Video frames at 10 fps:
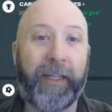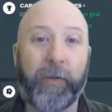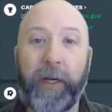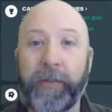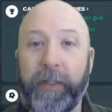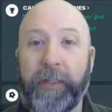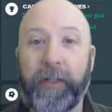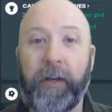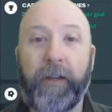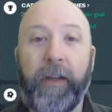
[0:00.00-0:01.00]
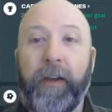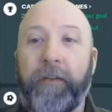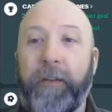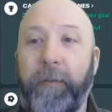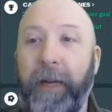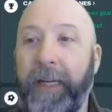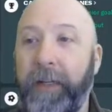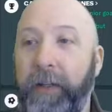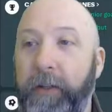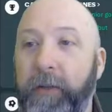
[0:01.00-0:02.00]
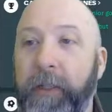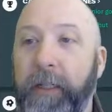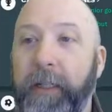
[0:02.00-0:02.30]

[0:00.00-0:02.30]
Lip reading: 23 years old, from Man U.